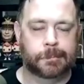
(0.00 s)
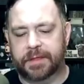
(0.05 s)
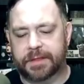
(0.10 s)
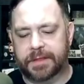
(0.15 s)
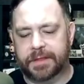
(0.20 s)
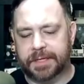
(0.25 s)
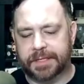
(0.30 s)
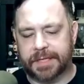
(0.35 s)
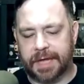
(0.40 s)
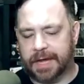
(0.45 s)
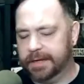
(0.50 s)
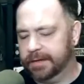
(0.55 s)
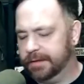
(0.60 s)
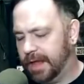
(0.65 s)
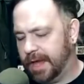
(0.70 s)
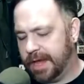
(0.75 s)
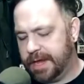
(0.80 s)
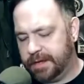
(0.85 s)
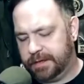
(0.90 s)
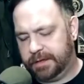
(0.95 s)
the things I
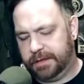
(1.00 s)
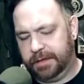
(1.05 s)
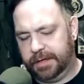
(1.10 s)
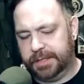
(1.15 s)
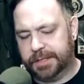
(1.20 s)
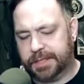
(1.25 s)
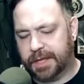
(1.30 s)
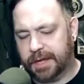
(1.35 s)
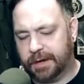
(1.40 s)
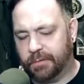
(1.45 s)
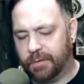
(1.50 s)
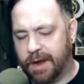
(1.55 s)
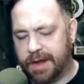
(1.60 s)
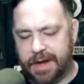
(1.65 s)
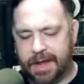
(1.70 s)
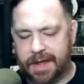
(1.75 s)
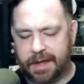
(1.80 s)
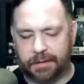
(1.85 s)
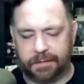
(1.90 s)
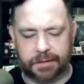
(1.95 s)
like is like right
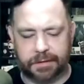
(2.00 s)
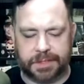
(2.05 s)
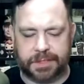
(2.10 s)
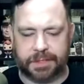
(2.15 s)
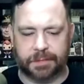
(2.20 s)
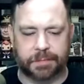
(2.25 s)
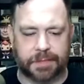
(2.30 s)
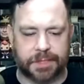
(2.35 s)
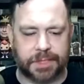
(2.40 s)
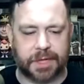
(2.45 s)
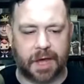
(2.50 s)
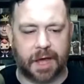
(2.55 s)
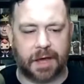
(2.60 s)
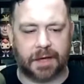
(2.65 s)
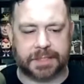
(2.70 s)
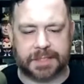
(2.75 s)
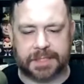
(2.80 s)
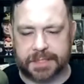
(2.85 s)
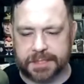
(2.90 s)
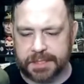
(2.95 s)
now, there's so much
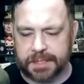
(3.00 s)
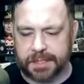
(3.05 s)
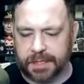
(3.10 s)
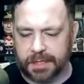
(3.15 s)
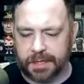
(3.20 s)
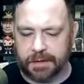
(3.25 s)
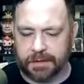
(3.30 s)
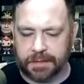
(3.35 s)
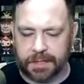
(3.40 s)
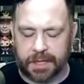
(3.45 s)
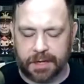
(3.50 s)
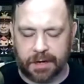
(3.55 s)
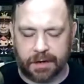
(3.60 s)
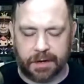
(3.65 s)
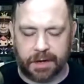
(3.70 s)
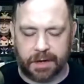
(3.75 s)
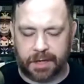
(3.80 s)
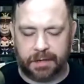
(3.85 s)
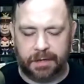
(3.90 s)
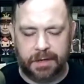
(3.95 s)
toxicity on the
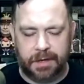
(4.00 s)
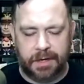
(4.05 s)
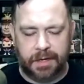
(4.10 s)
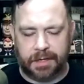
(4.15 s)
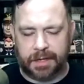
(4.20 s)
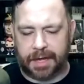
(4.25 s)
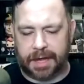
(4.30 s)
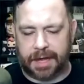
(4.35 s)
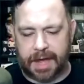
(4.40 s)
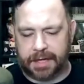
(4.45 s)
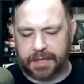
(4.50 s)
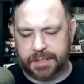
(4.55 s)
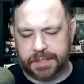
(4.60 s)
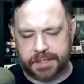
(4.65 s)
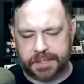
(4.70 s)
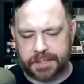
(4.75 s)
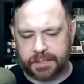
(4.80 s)
internet. Like I can just